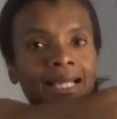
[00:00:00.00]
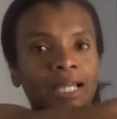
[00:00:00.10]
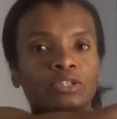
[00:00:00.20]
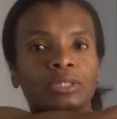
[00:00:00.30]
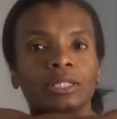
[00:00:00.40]
I
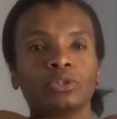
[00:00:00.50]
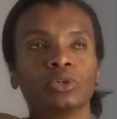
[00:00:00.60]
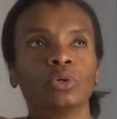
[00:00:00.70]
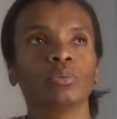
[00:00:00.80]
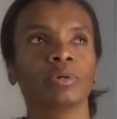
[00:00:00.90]
usually
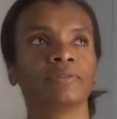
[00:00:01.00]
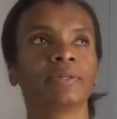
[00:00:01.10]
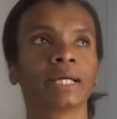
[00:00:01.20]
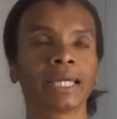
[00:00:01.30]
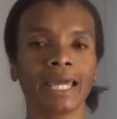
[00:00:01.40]
do with
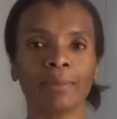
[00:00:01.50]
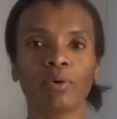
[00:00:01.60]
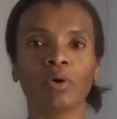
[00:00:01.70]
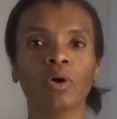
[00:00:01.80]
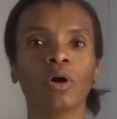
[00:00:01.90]
the
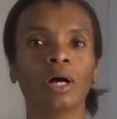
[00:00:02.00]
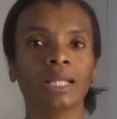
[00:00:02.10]
cable